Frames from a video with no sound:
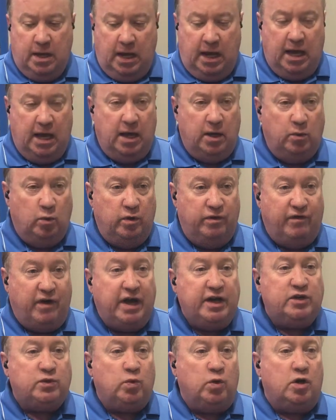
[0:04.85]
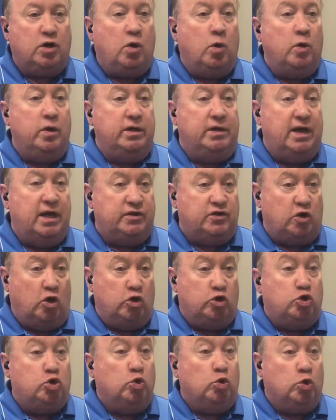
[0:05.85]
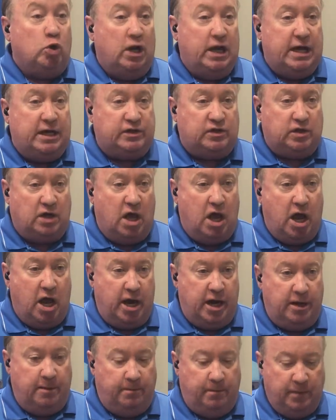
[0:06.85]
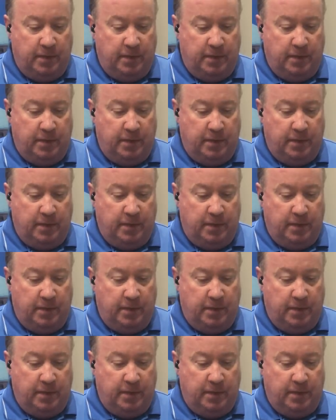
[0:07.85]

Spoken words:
And with Vise work holding, that's our Toolex line.